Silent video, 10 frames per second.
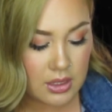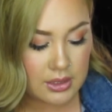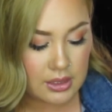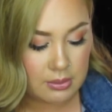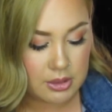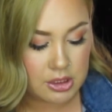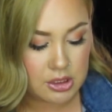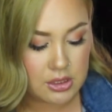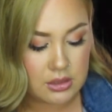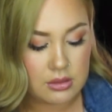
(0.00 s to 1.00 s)
let me
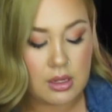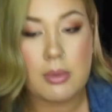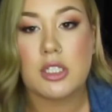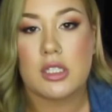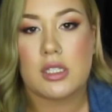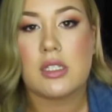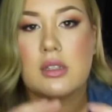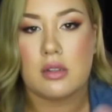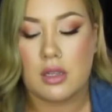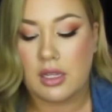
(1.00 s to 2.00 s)
just
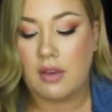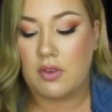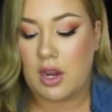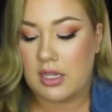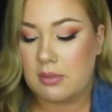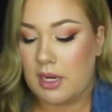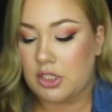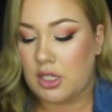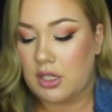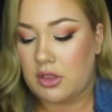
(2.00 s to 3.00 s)
give you guys my
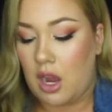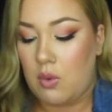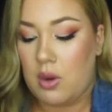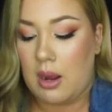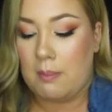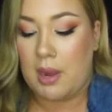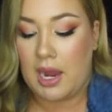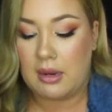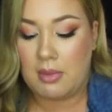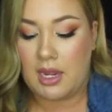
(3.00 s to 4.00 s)
train of thought when I'm
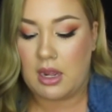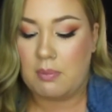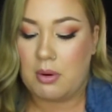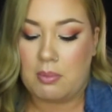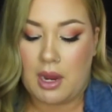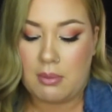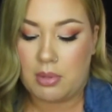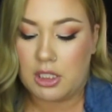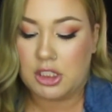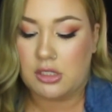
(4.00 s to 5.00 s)
buying makeup or buying
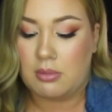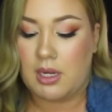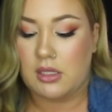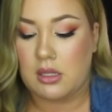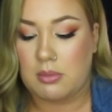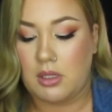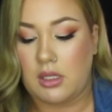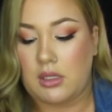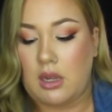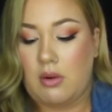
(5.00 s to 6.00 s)
brushes or buying something
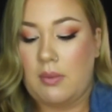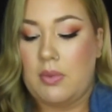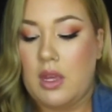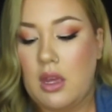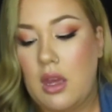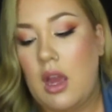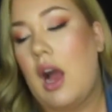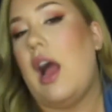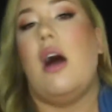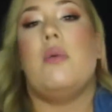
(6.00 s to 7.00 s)
like that, right?
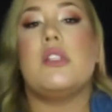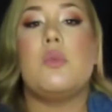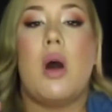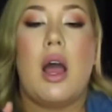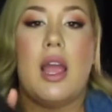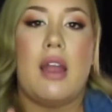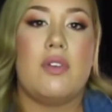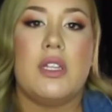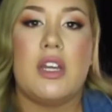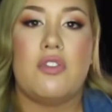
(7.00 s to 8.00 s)
I always want
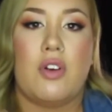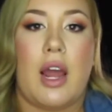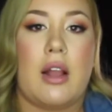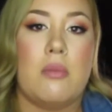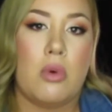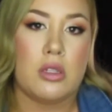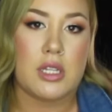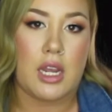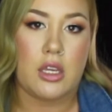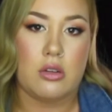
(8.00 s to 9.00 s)
everything for like a
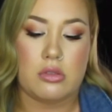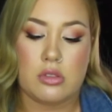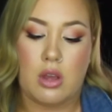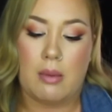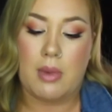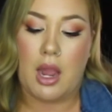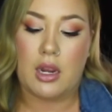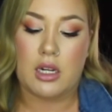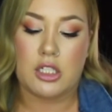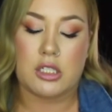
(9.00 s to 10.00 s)
multi-use. So I'm
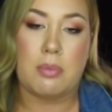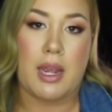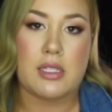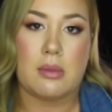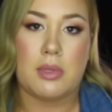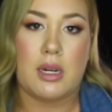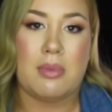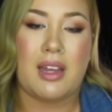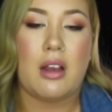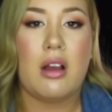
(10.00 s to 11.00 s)
not gonna just buy something and
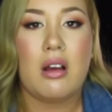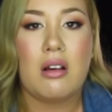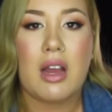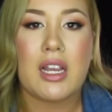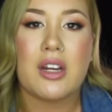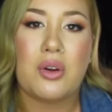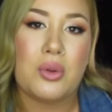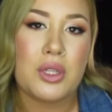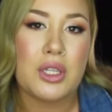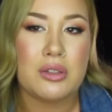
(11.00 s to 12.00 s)
be like, oh, I can
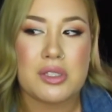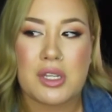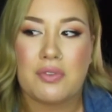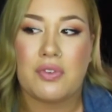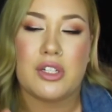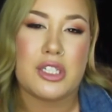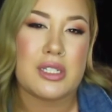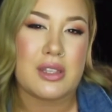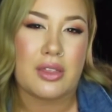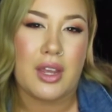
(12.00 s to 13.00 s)
only use it for
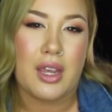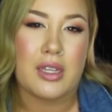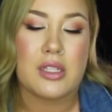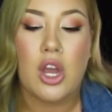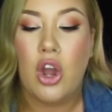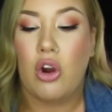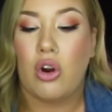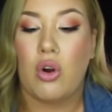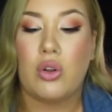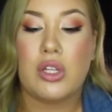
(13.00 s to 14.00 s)
just this,
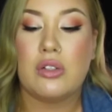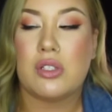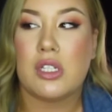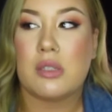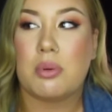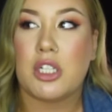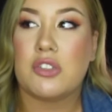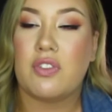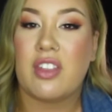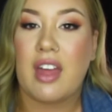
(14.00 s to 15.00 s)
or only use this brush
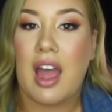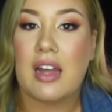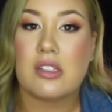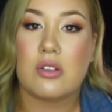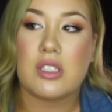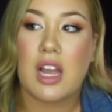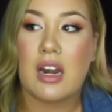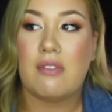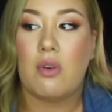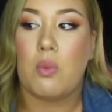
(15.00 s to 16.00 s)
for that, so it's
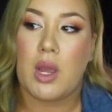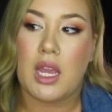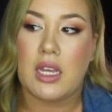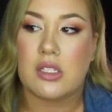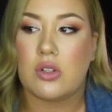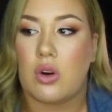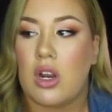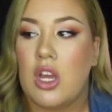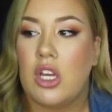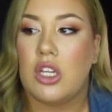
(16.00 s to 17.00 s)
kind of a waste, or,
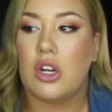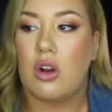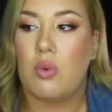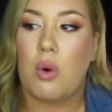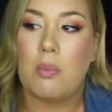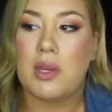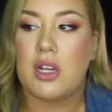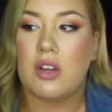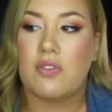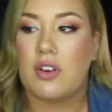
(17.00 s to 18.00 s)
you know, it won't be
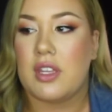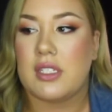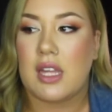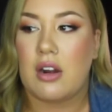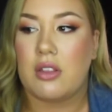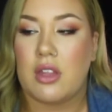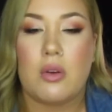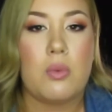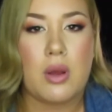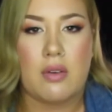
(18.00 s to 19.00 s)
good for this, that, or the
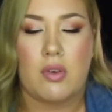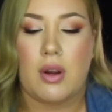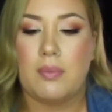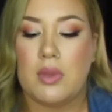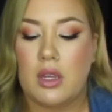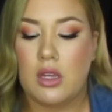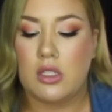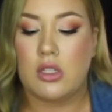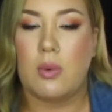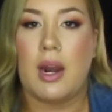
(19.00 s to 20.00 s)
other, whatever, right?
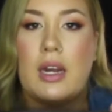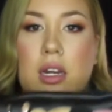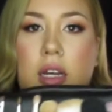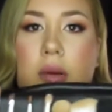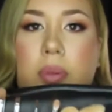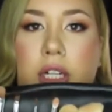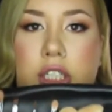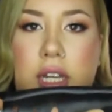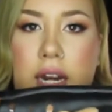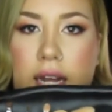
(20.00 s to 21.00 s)
So when I look at a brush
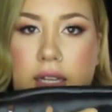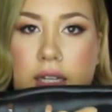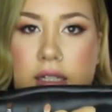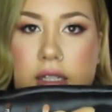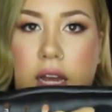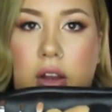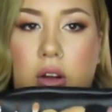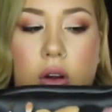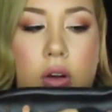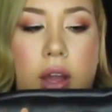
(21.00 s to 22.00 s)
set like this, I
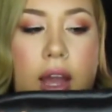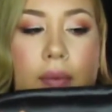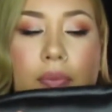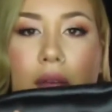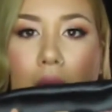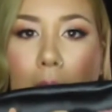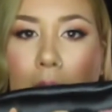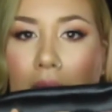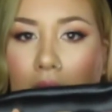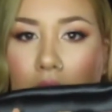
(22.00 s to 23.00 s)
go, okay,
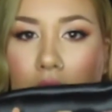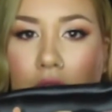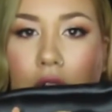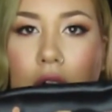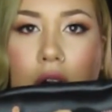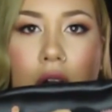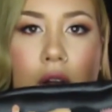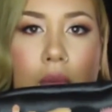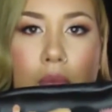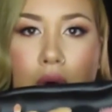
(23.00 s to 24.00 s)
powder,
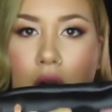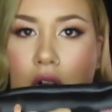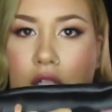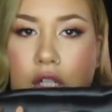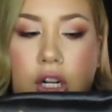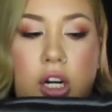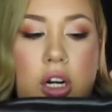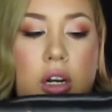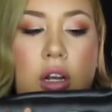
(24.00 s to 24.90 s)
bronzer,